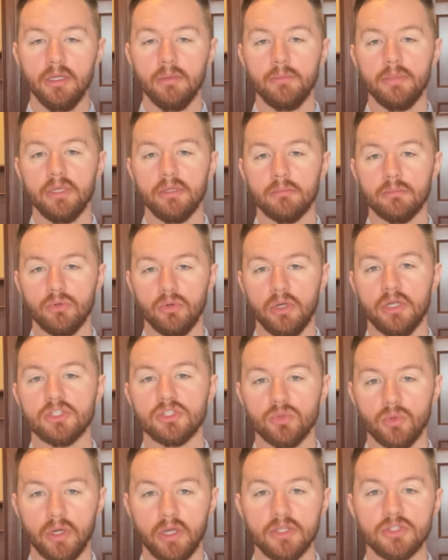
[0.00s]
being priced
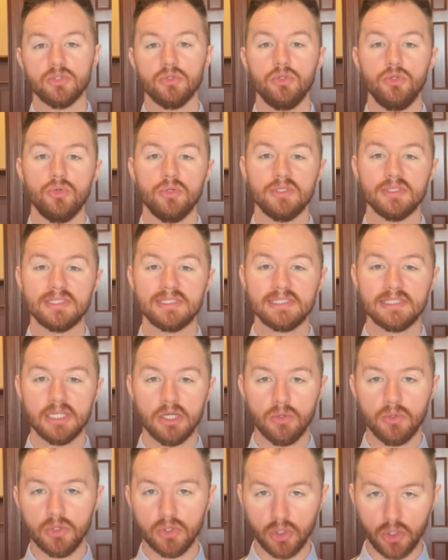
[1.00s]
right, so you can
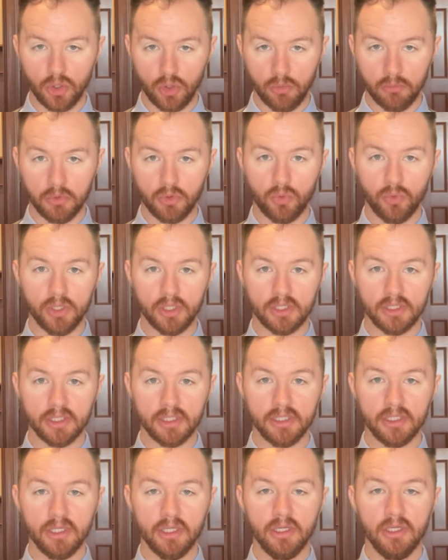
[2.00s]
sell your home
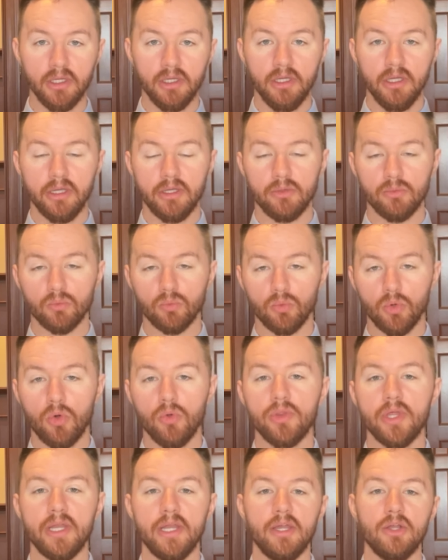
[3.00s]
quickly and roll
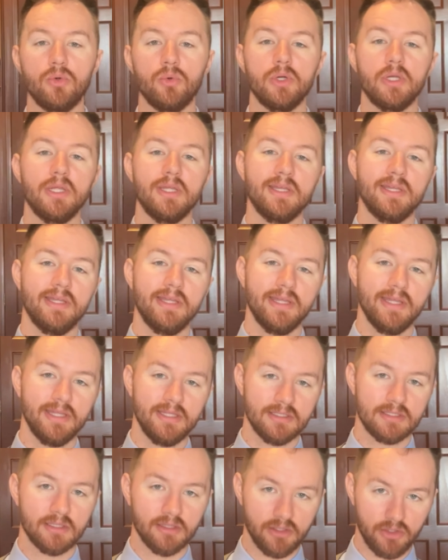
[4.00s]
that equity
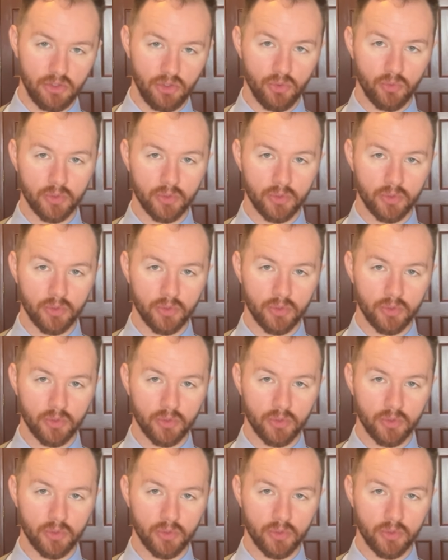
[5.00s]
into the new